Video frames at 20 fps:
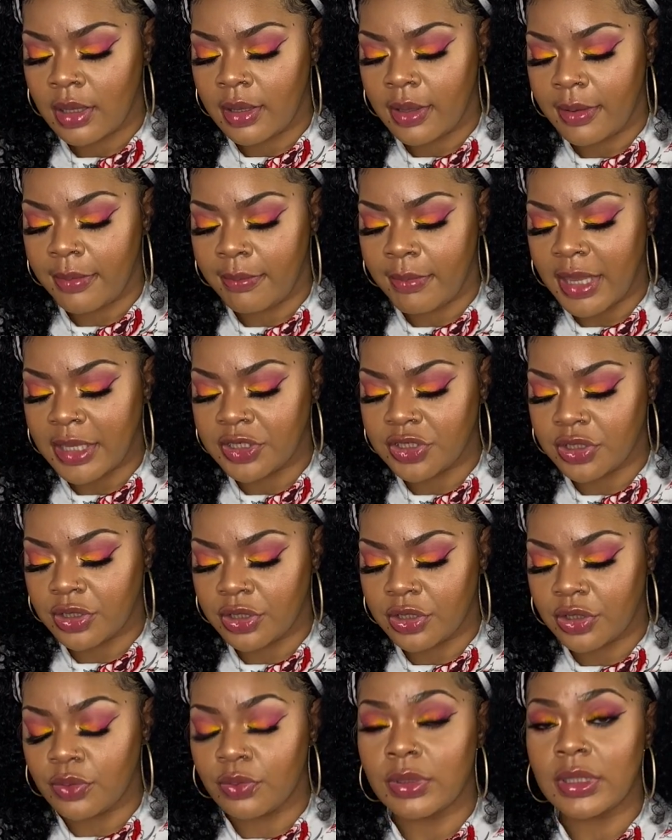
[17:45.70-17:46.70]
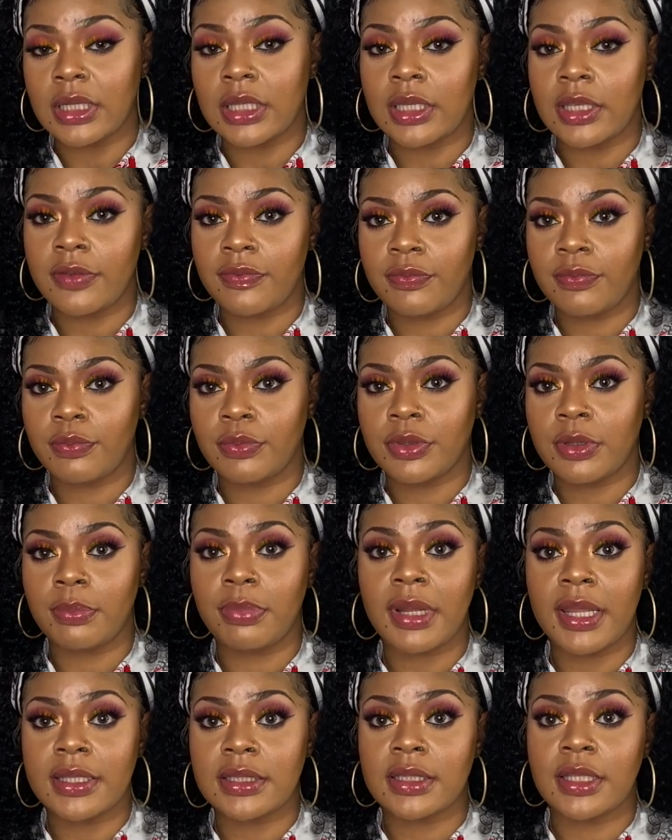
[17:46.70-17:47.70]
Make sure you leave the
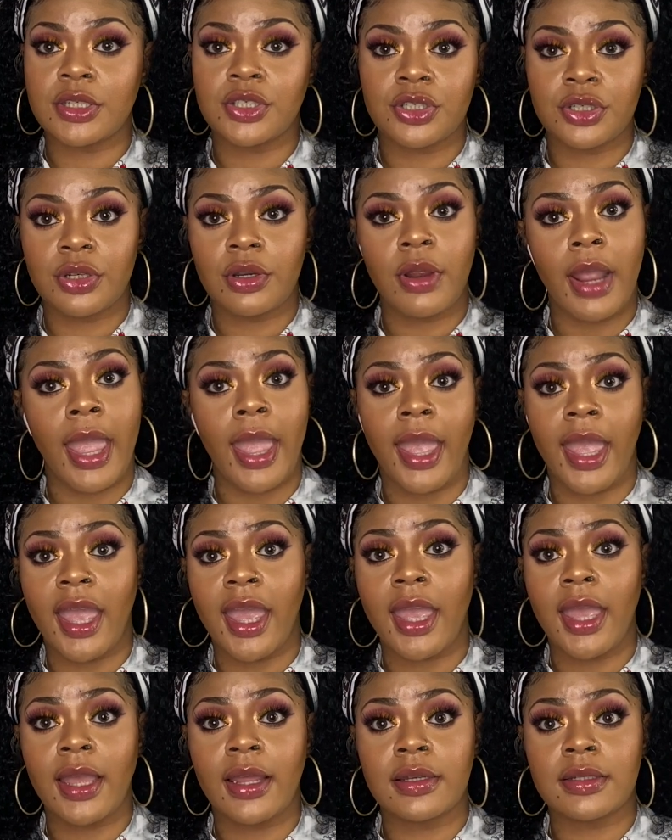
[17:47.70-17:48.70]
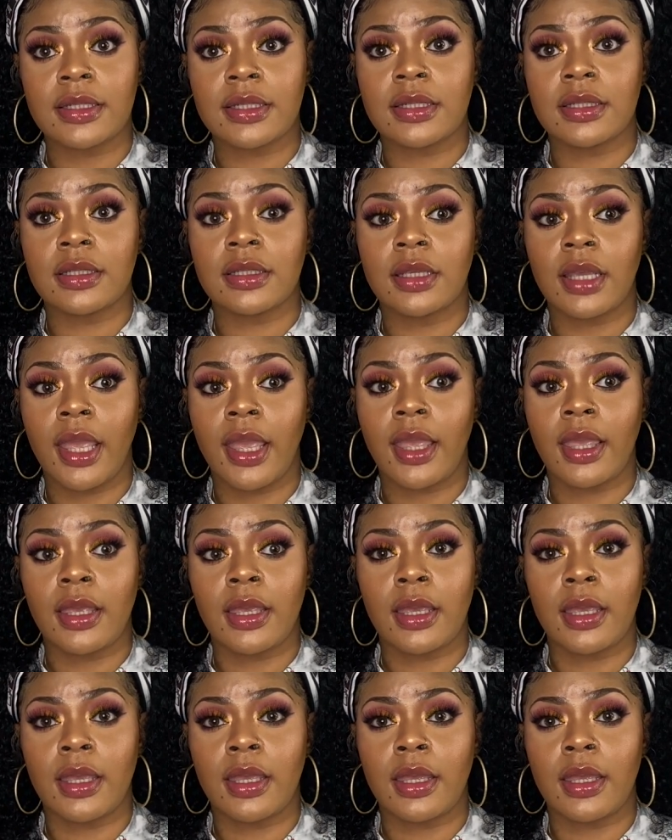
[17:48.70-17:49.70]
place that you're at
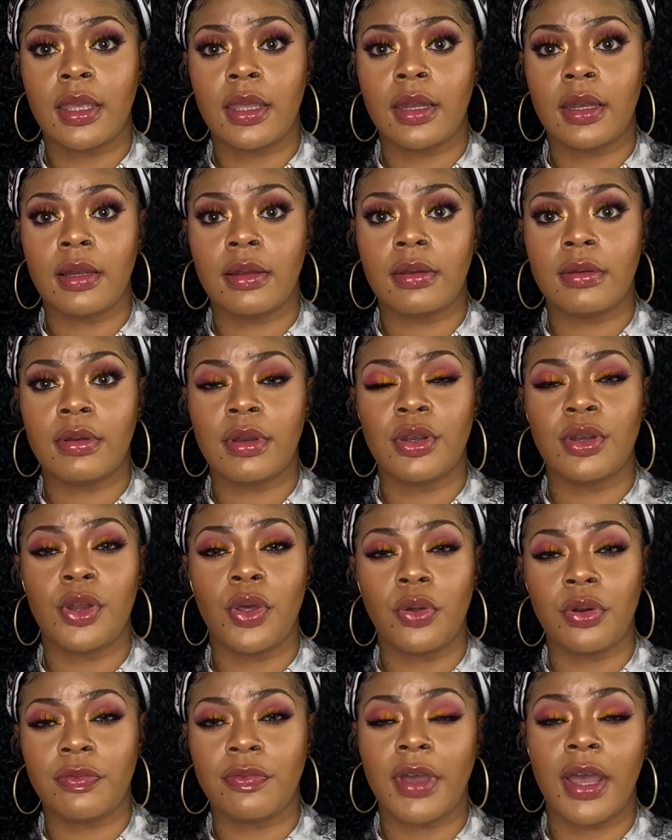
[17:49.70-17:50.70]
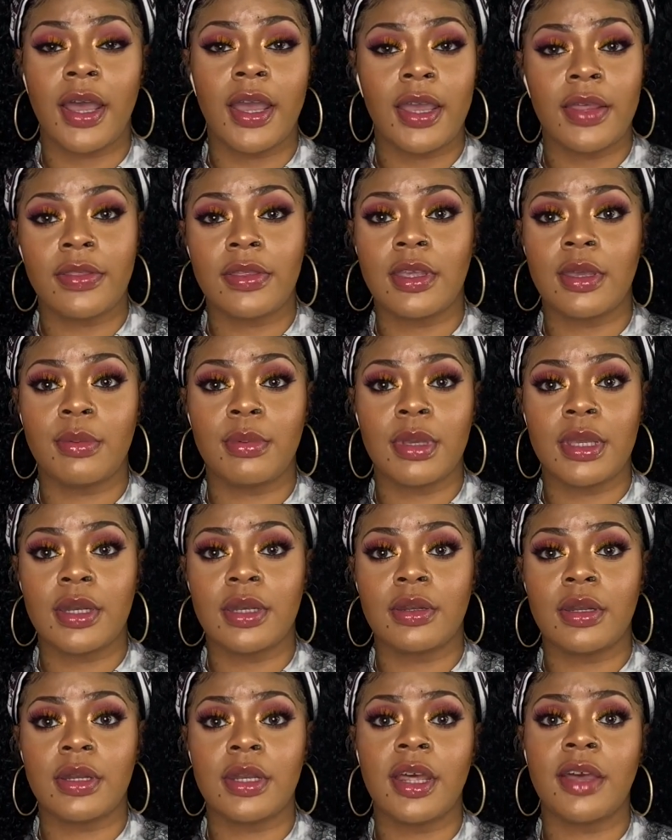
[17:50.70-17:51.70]
and notify them
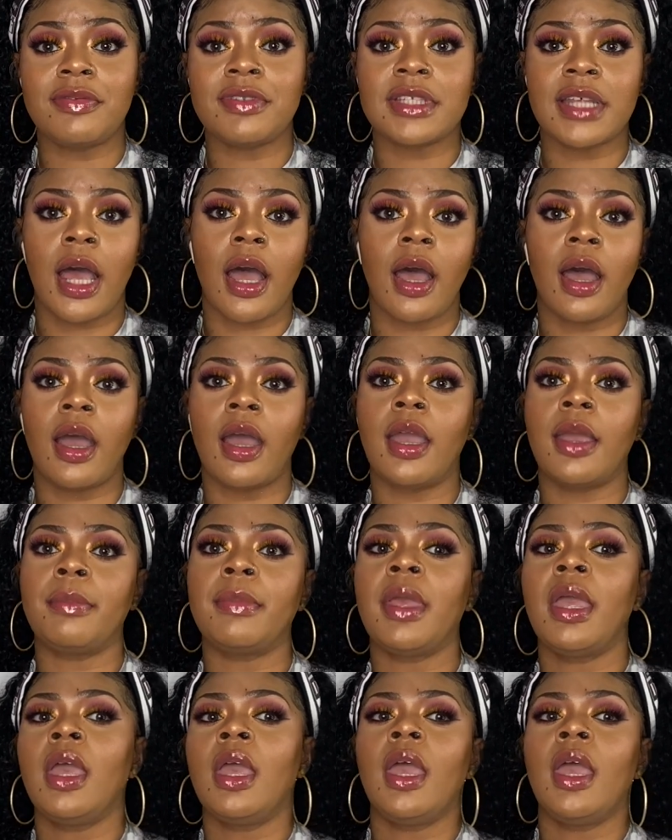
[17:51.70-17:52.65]
in enough time,